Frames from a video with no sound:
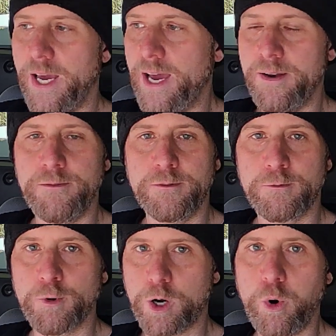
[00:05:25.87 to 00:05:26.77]
and
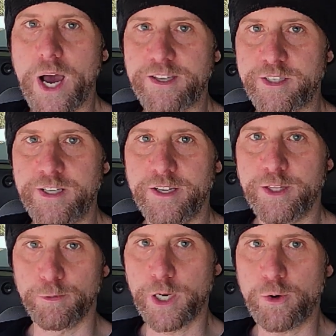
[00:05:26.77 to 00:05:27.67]
request
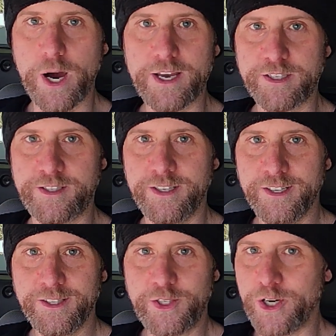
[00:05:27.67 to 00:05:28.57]
the request
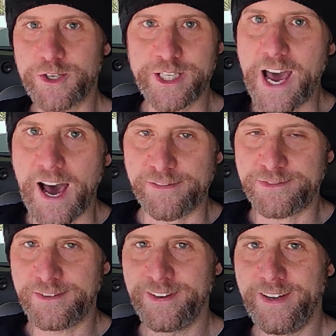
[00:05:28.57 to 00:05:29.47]
to your
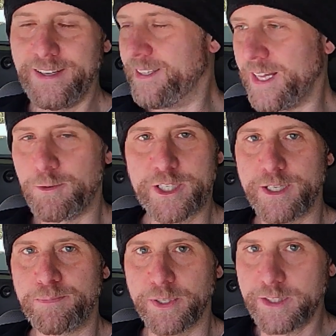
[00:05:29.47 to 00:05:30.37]
staff. And then they would
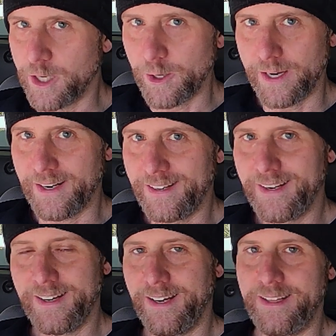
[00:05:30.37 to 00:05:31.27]
simply do it.
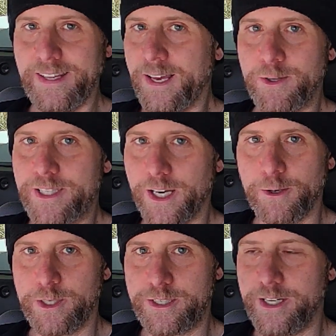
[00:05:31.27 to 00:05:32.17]
And then they would tell
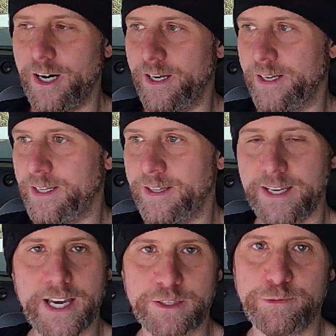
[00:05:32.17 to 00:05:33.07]
you it's done. And then the
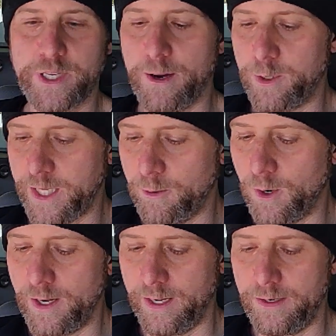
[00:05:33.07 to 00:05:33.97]
guest would get what they
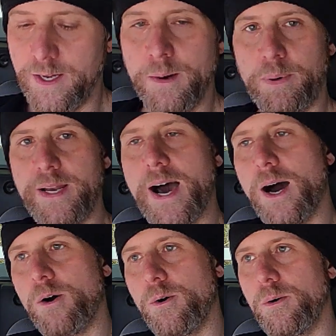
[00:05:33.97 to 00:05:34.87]
wanted. But
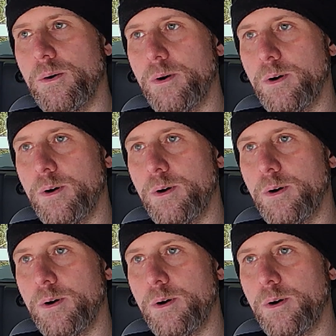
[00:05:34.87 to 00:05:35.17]
now